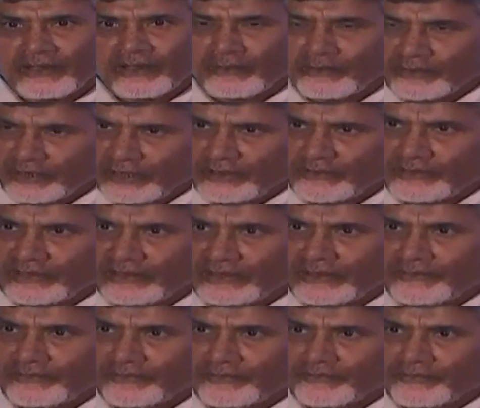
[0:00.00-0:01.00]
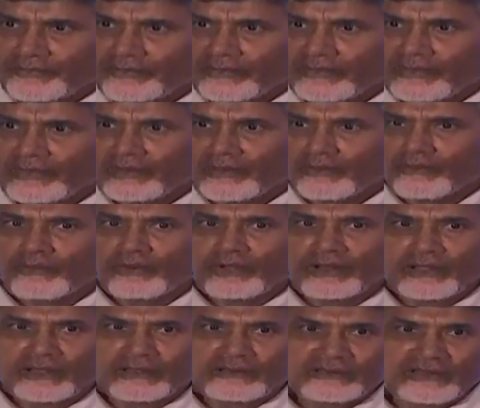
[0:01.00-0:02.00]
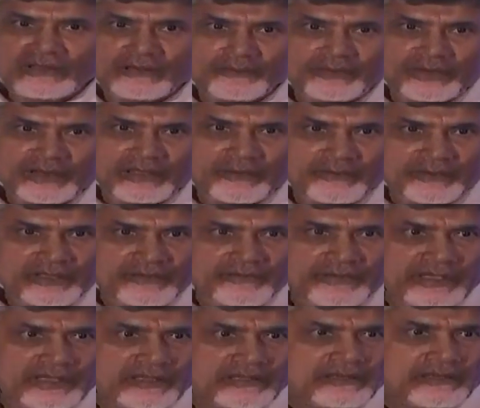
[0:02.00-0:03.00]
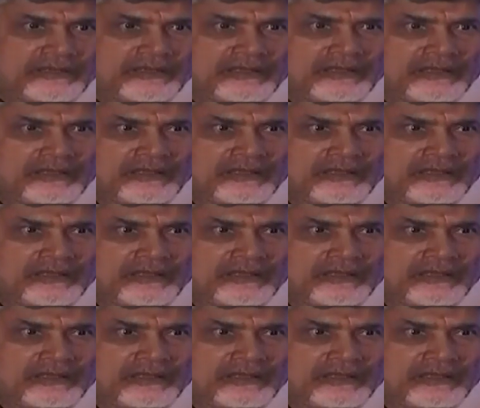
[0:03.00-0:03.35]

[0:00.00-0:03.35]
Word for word: Amaravati. One example I am giving,